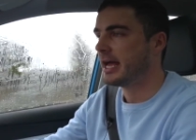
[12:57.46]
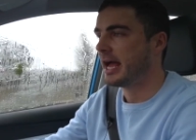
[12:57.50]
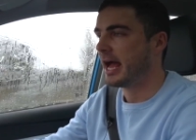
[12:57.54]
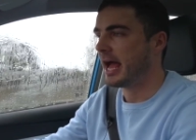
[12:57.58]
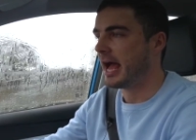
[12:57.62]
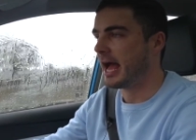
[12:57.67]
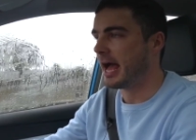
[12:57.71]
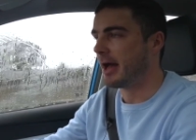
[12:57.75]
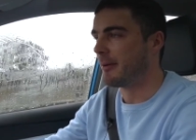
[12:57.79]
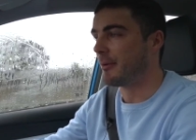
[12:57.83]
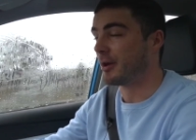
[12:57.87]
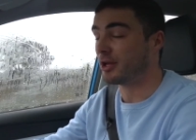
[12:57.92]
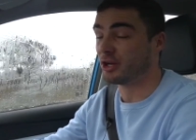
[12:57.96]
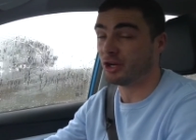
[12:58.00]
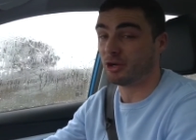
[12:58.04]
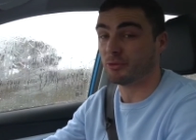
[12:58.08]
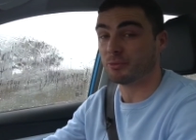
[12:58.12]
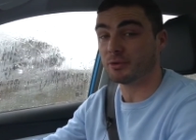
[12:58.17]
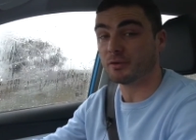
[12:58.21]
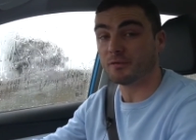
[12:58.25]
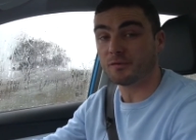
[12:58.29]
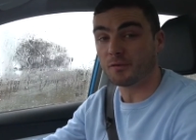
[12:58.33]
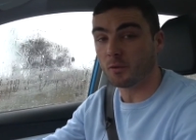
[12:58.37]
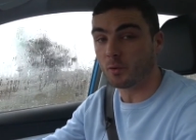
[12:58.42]
and I
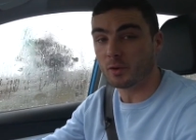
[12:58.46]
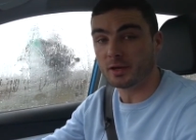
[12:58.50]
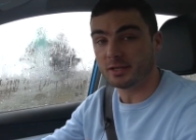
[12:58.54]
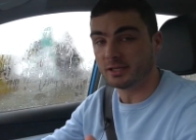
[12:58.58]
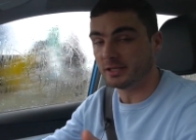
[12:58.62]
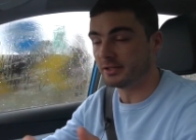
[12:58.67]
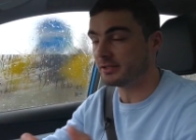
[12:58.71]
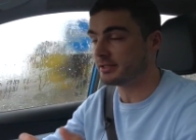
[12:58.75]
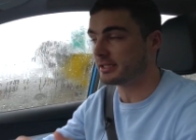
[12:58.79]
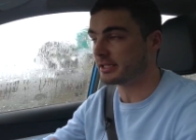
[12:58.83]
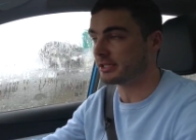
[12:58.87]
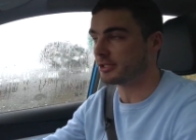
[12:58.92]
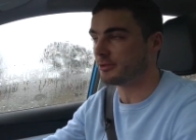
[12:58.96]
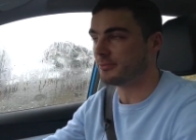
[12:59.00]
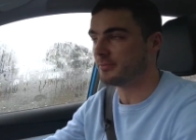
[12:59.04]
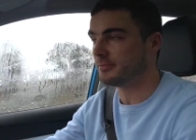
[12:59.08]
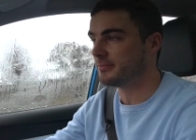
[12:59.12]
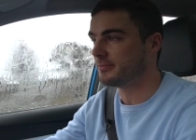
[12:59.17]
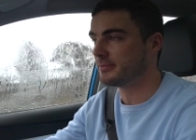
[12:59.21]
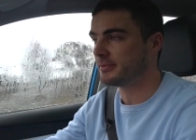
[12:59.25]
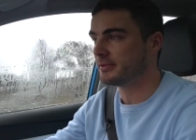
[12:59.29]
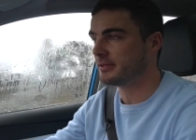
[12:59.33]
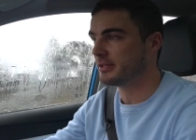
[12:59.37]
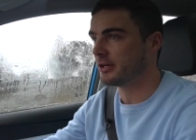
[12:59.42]
would avoid using
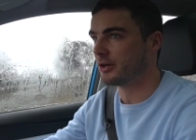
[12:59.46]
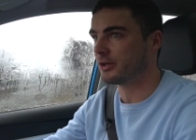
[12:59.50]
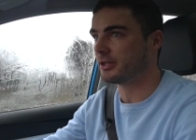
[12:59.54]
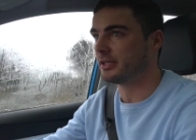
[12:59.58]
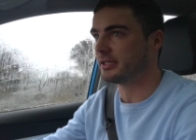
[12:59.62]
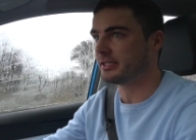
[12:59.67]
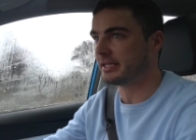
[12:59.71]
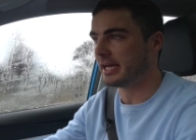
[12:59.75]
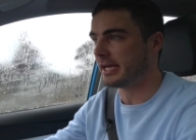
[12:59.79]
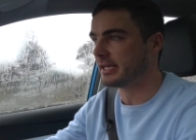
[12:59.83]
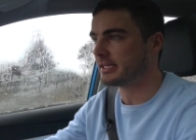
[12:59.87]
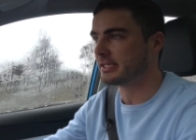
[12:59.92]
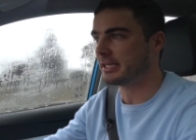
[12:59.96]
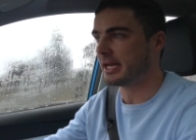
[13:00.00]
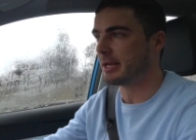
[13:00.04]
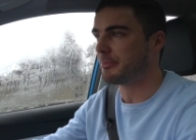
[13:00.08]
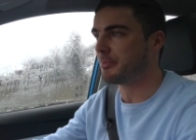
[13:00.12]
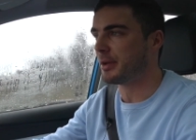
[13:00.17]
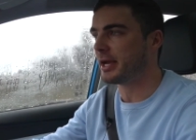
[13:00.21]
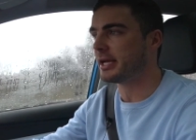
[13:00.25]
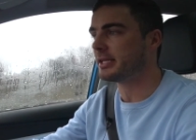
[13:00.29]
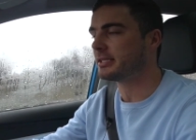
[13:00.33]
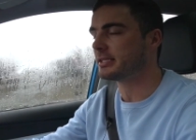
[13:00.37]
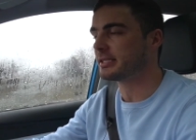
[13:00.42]
them on a day-to-day
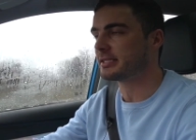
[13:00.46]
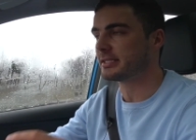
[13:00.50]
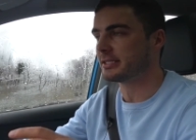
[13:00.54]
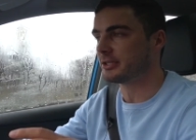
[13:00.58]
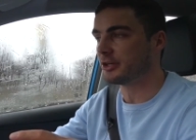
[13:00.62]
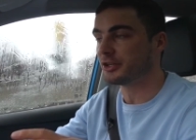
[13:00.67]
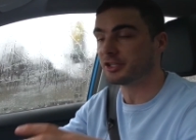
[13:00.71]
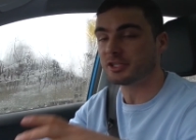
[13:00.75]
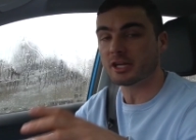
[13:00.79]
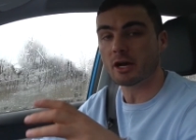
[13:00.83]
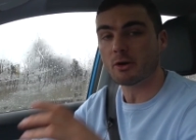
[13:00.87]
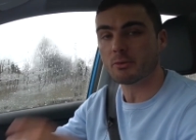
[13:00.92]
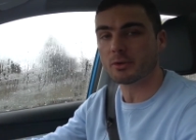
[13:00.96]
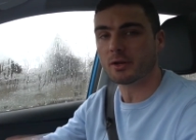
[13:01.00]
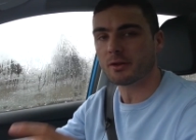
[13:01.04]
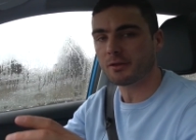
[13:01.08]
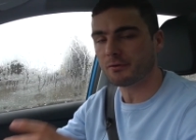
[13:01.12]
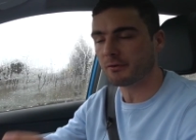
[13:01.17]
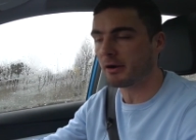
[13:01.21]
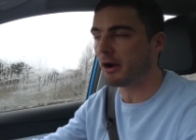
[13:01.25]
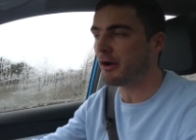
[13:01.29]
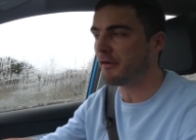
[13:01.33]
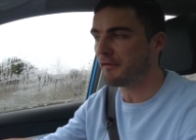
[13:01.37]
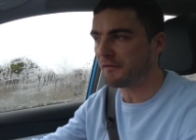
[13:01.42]
basis. And I don't want
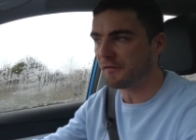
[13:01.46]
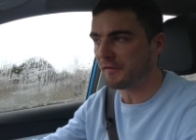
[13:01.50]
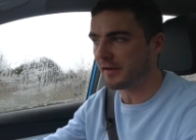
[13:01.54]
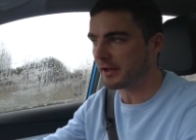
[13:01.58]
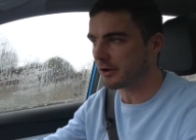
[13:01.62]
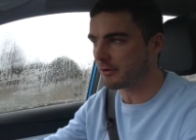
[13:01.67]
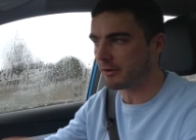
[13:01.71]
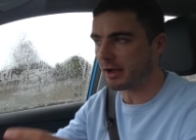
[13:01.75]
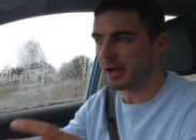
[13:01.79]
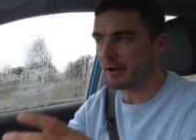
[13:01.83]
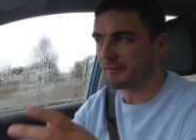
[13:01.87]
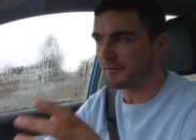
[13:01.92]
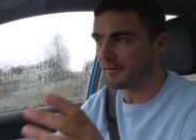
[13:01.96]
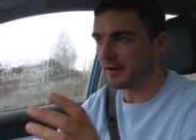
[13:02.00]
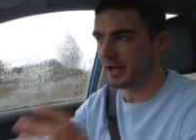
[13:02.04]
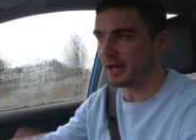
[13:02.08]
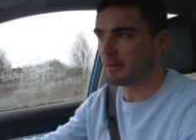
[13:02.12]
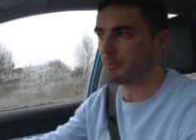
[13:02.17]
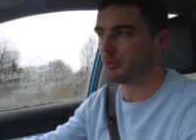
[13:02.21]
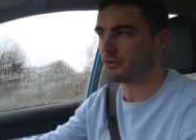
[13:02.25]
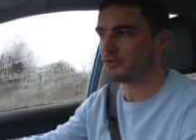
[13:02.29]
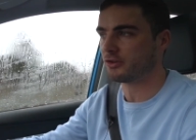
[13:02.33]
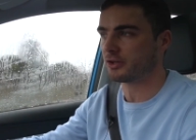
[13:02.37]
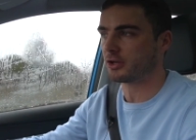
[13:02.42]
to throw a figure out for
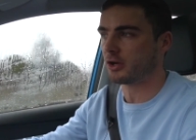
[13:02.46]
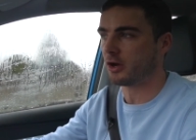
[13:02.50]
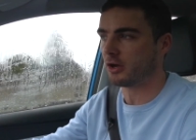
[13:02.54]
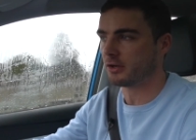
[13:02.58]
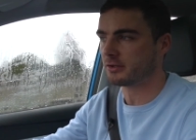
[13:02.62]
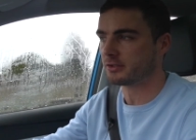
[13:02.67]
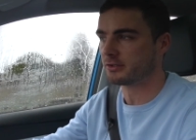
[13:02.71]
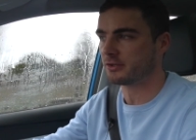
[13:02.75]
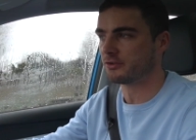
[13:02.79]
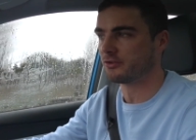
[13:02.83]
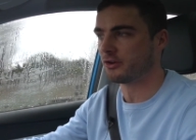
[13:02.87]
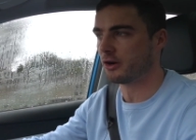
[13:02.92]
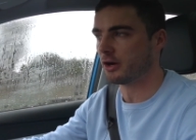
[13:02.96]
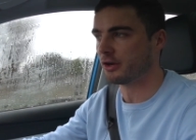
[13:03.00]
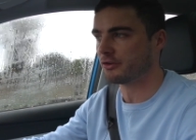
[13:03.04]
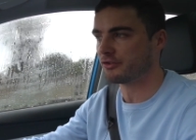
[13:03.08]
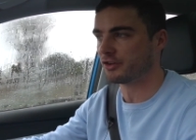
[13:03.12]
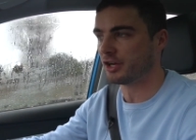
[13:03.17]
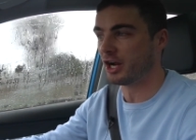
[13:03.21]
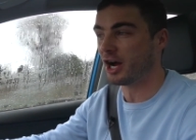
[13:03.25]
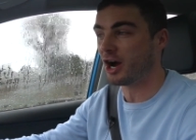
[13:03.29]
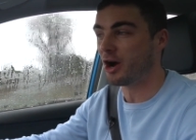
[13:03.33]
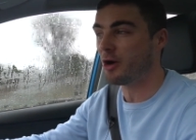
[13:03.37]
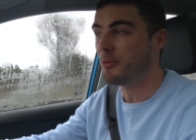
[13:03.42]
how much it costs to charge
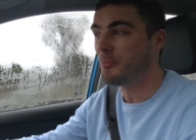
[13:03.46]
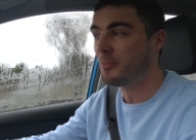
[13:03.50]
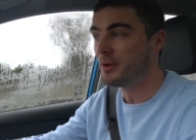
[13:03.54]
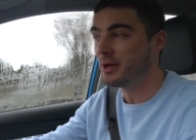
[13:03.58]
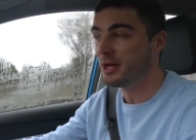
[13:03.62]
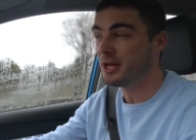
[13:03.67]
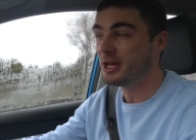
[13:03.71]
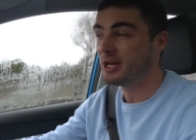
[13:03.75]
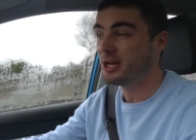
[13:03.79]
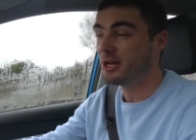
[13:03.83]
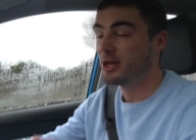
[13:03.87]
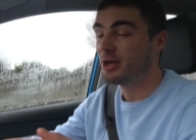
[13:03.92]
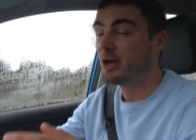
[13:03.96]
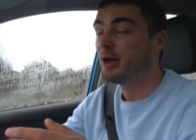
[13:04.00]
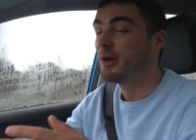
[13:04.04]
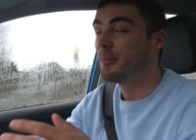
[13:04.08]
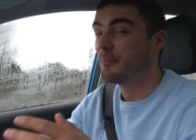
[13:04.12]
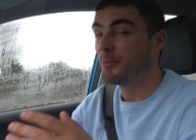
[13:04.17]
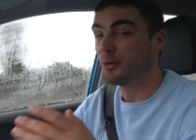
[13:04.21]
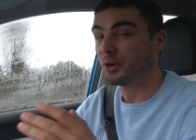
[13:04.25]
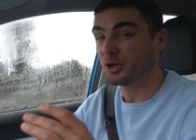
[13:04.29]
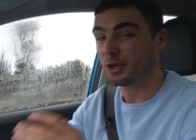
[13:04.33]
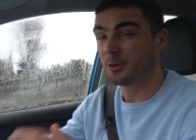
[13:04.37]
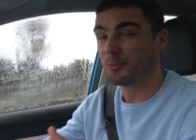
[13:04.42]
at home,
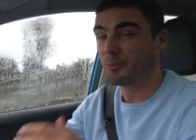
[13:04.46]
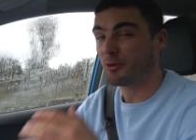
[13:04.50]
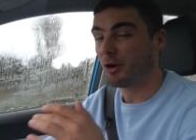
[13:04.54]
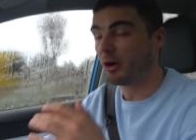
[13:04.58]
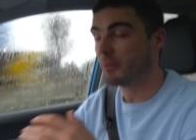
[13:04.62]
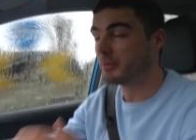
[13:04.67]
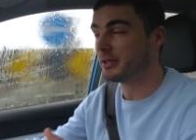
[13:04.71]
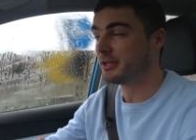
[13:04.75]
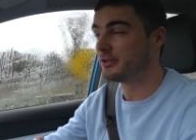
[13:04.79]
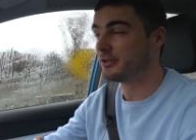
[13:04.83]
but you're probably